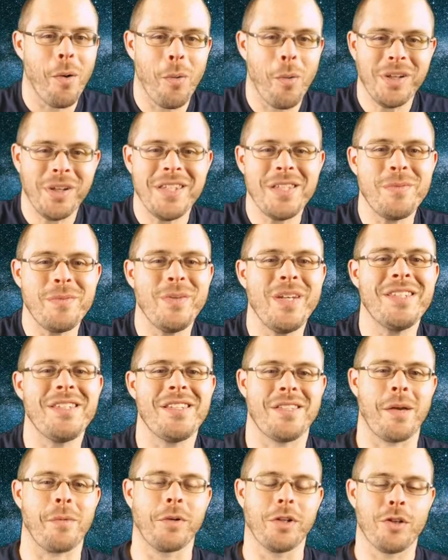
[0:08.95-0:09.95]
What this
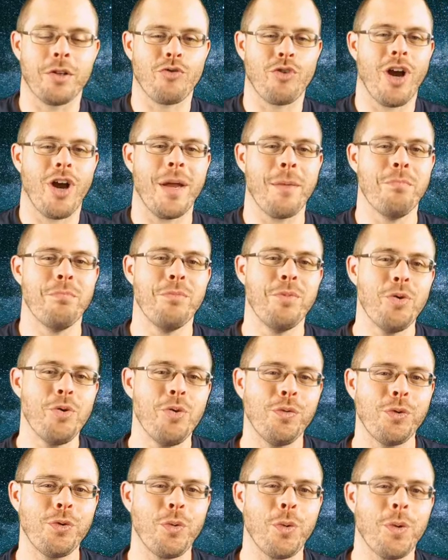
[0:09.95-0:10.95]
means is I'm going to try and
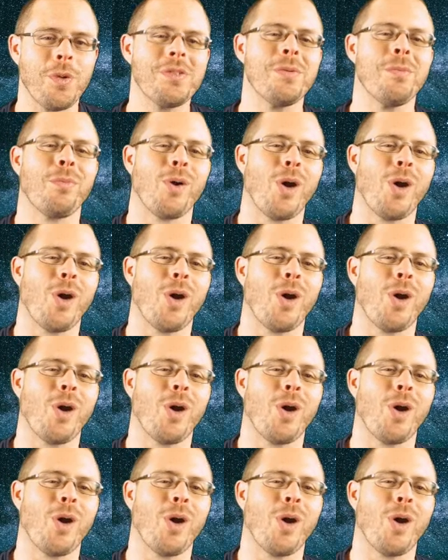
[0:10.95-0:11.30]
move towards